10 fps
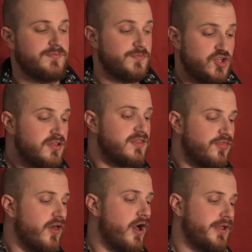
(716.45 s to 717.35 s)
Just a
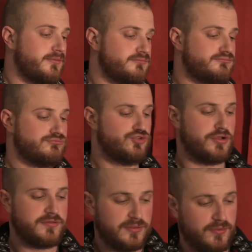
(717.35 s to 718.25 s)
thought.
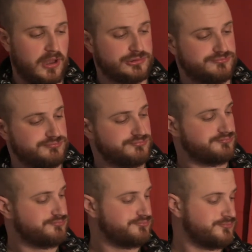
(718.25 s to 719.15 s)
Just a thought.
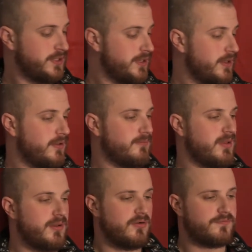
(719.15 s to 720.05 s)

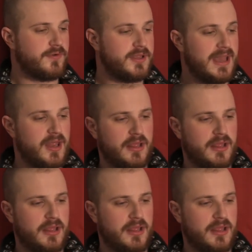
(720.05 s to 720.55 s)
Maybe don't freak out